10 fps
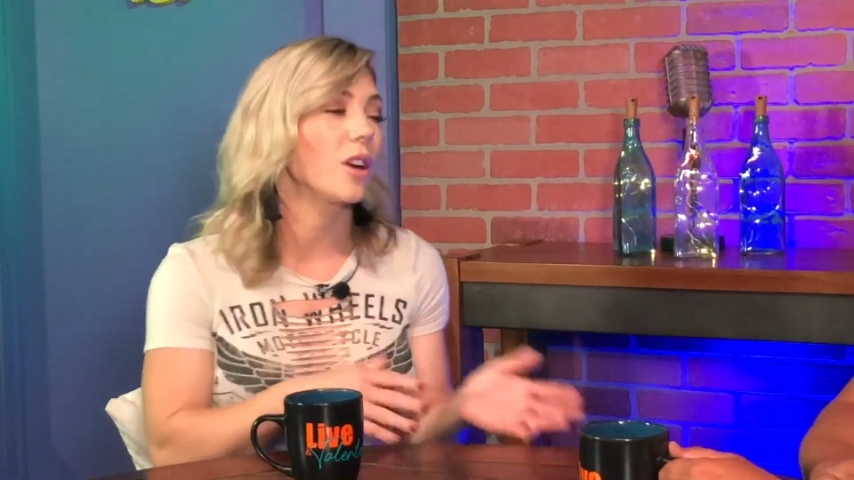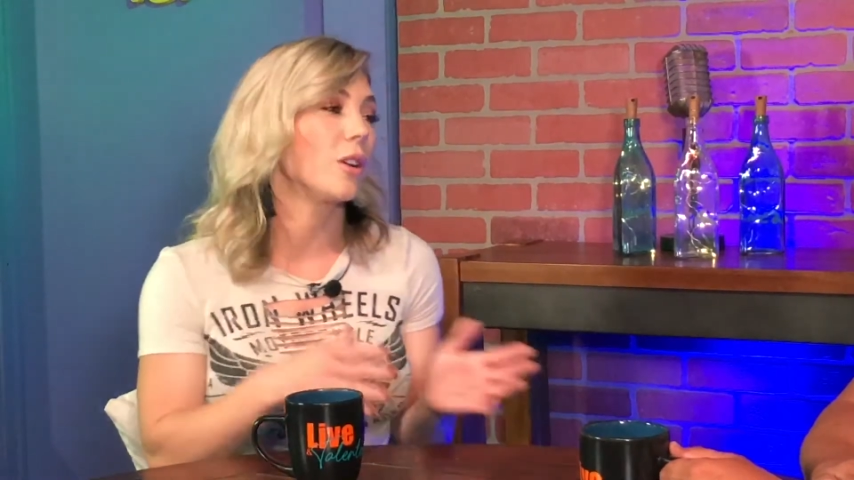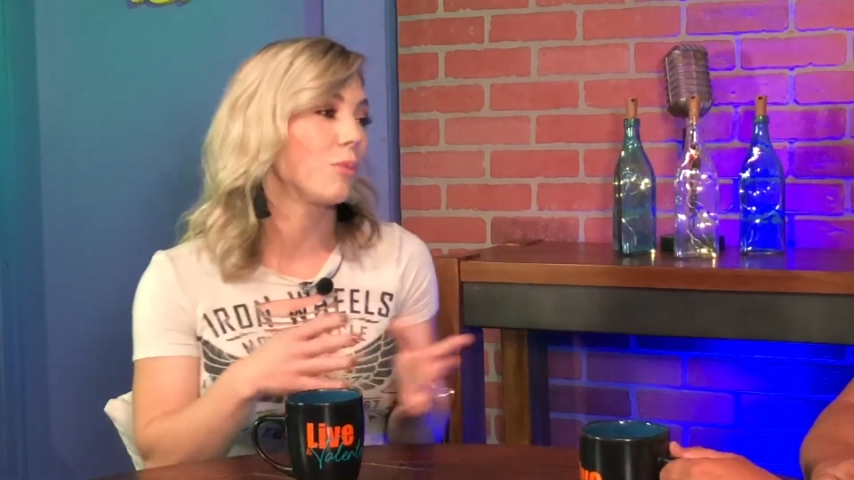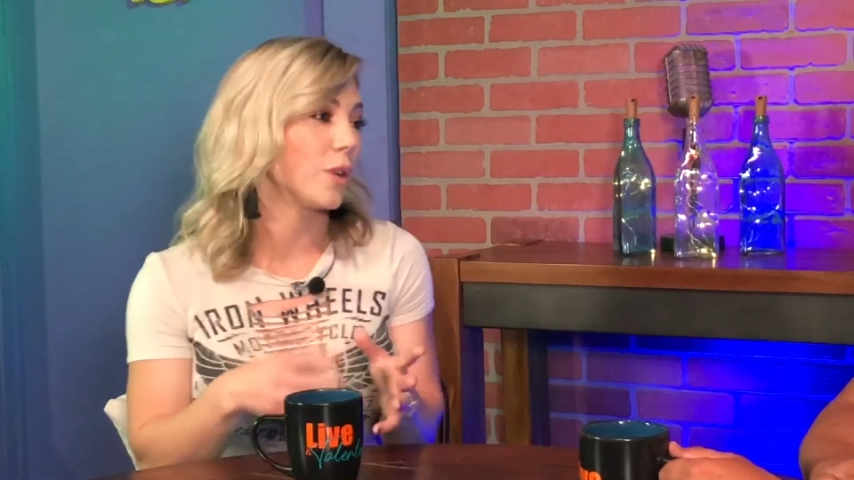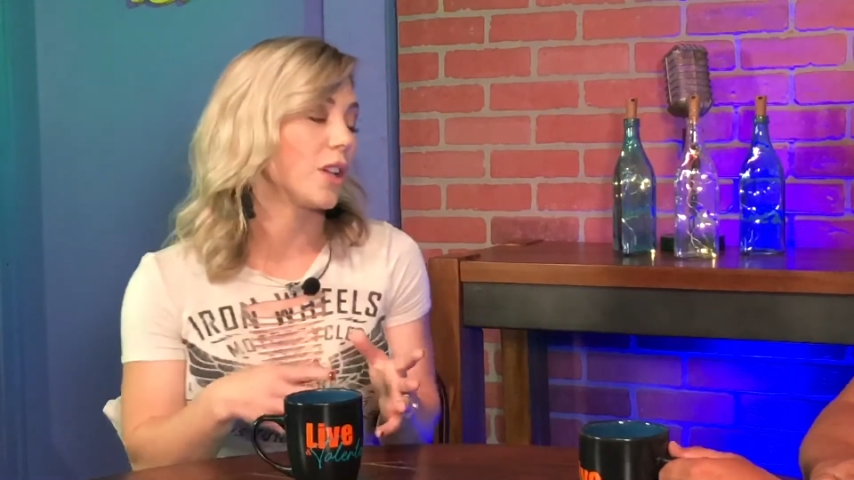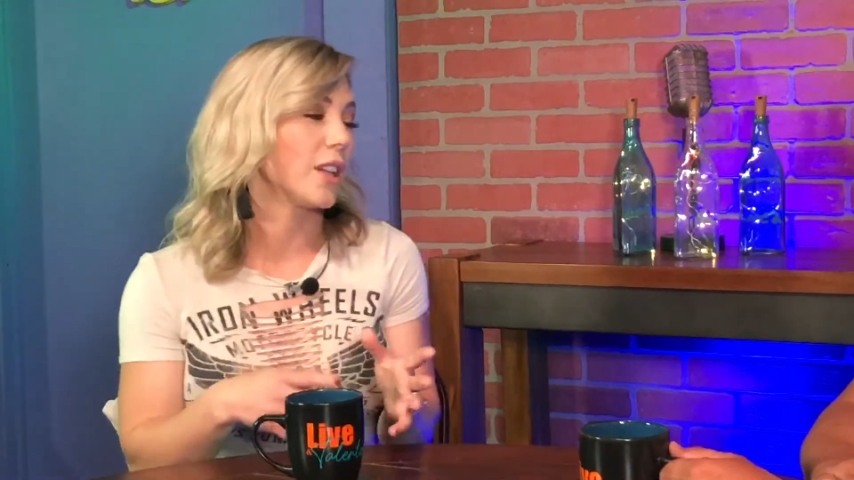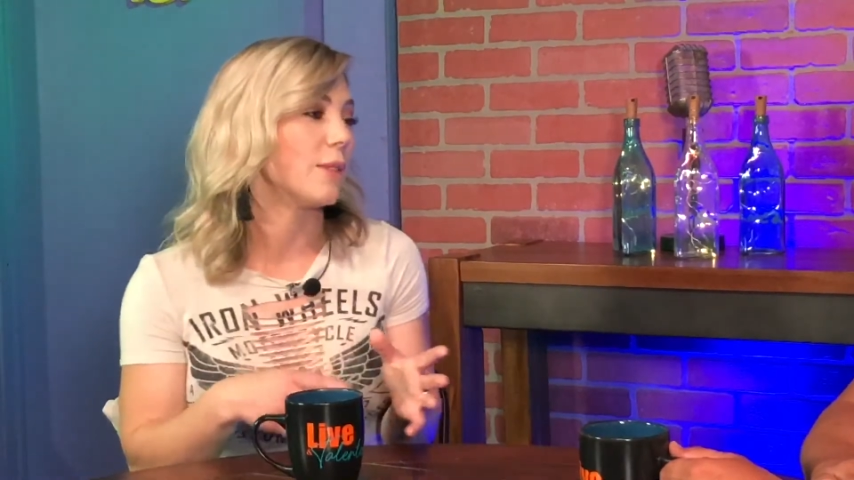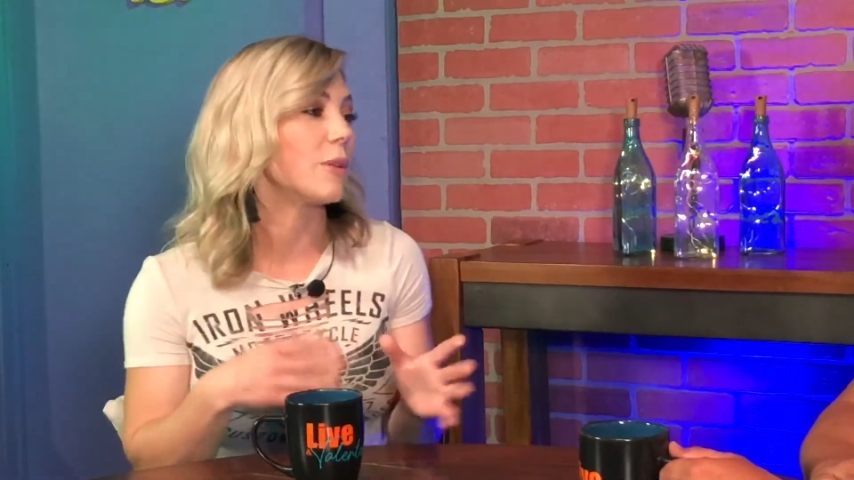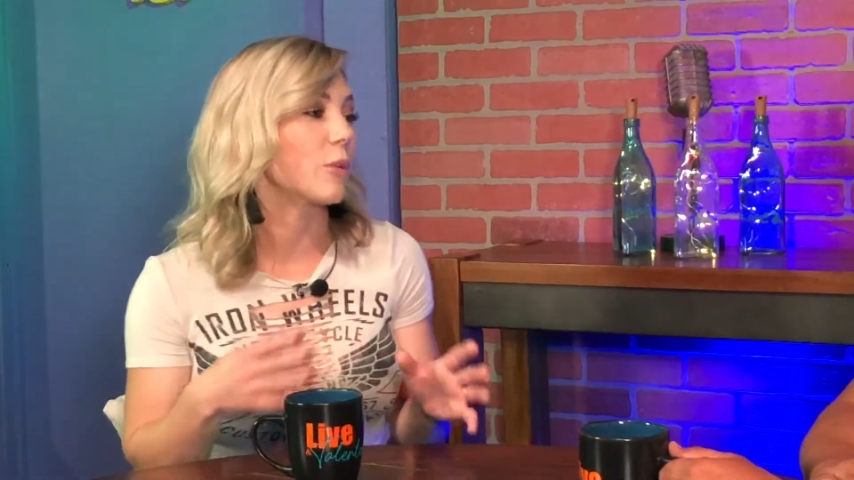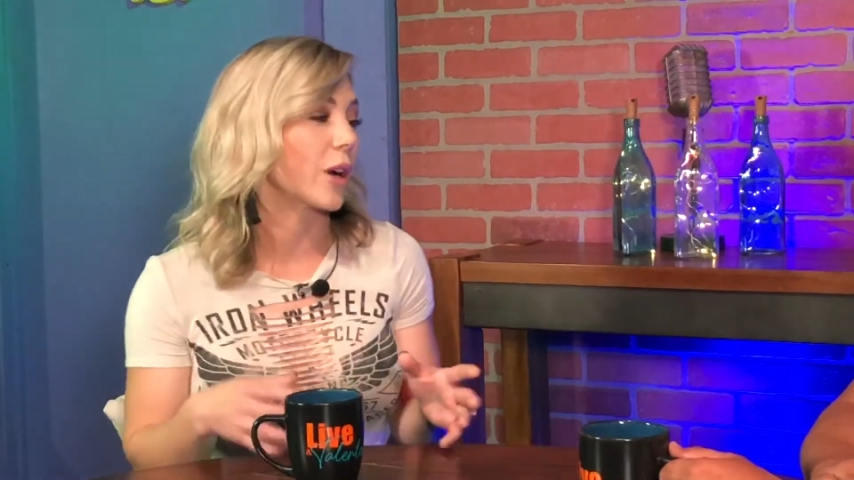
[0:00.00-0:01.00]
or you'll pull
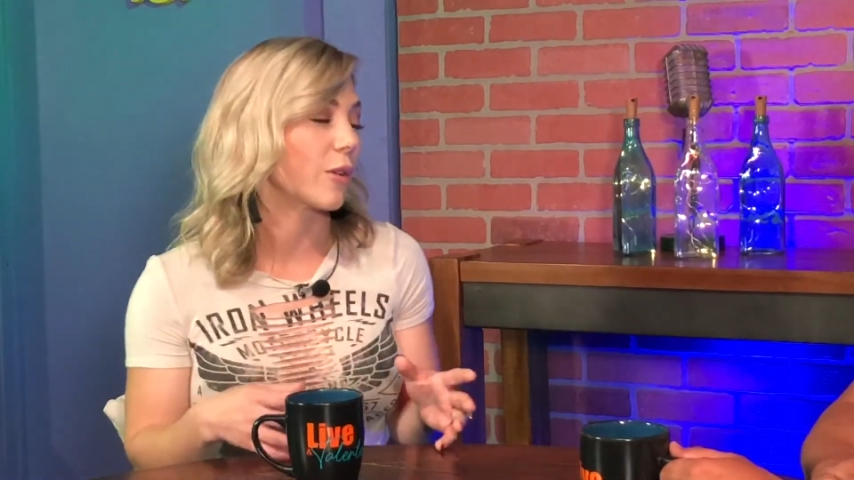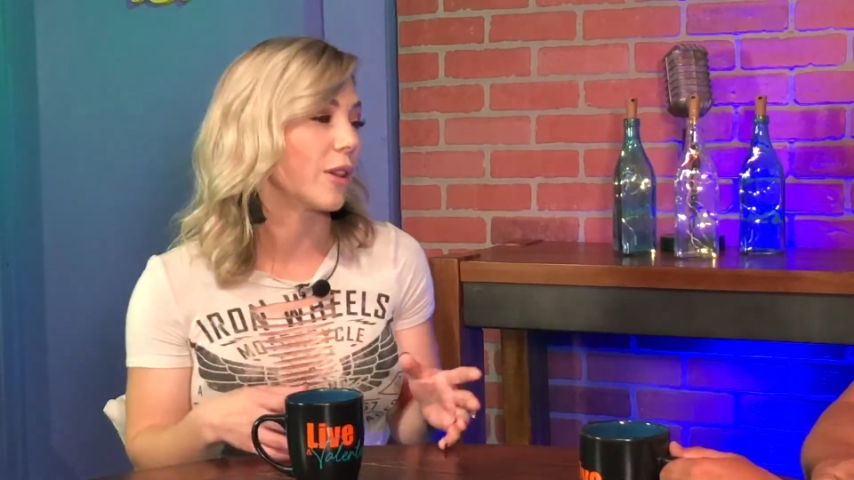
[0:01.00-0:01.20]
them and work